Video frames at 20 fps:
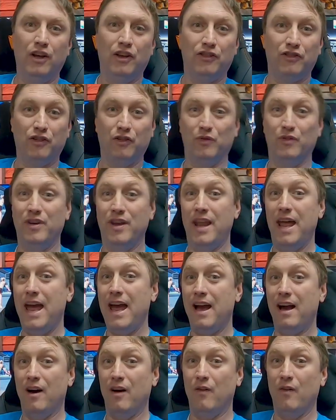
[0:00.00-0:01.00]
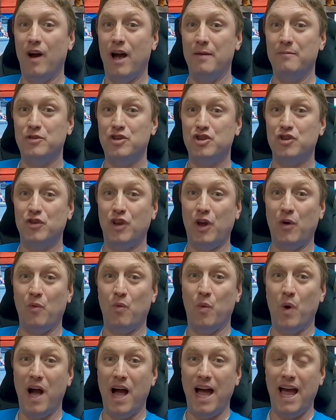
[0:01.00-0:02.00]
So now I'm
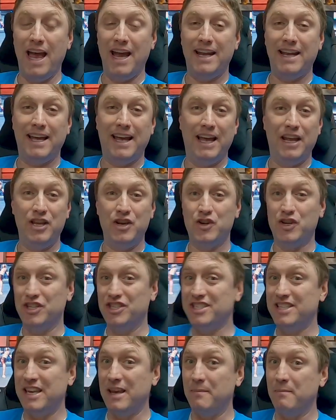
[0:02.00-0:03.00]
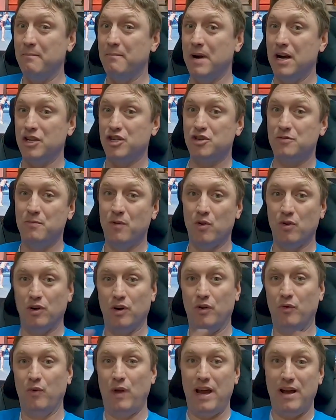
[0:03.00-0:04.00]
shooting wide and you can see much
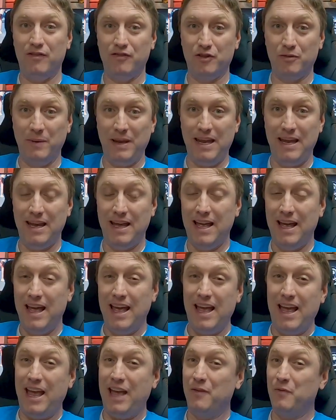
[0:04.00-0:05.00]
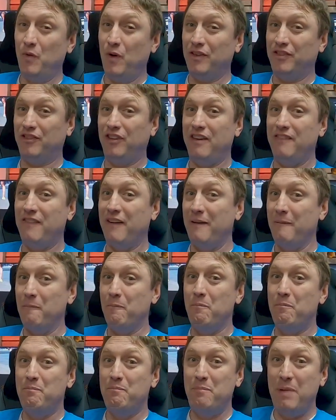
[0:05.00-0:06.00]
more around me. And what's
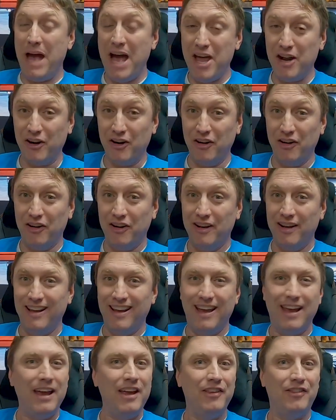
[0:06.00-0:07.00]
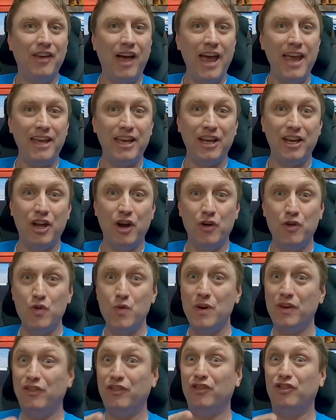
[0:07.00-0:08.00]
even better is I can go
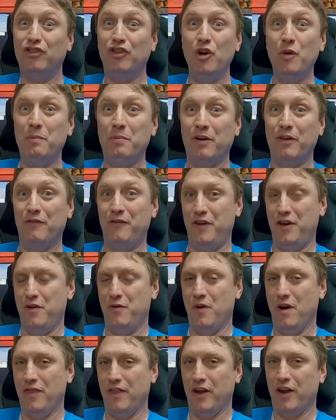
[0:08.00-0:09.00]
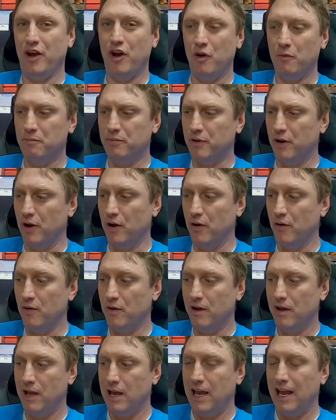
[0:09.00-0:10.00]
to a super view on the
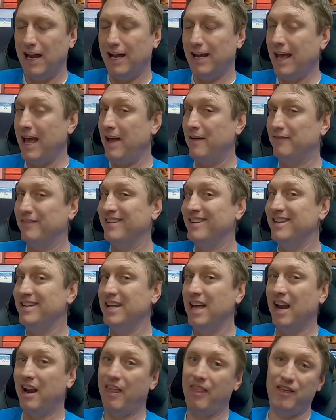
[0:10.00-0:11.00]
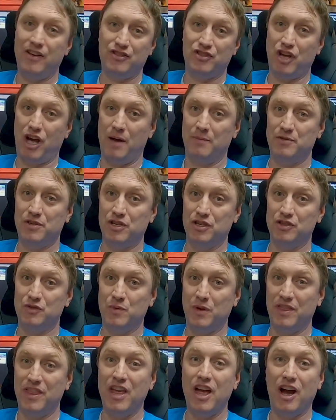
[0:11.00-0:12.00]
GoPro, and I have none of these options
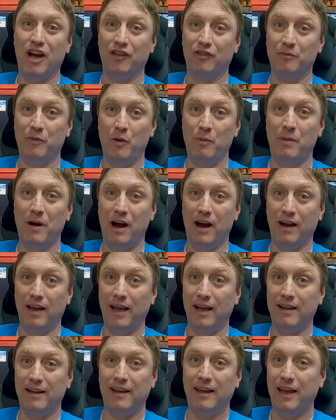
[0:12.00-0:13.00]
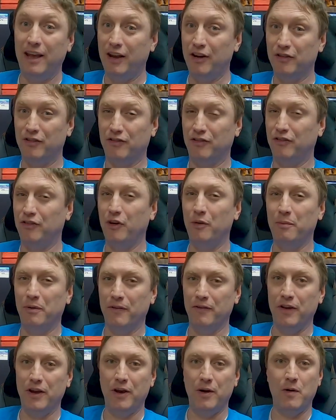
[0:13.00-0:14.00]
with the Osmo Pocket. Here's
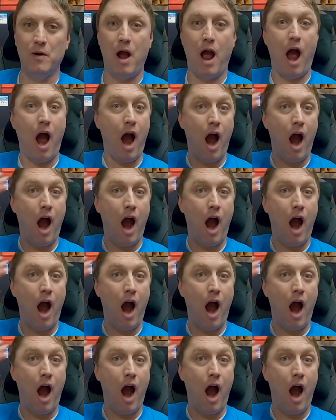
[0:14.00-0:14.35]
super view.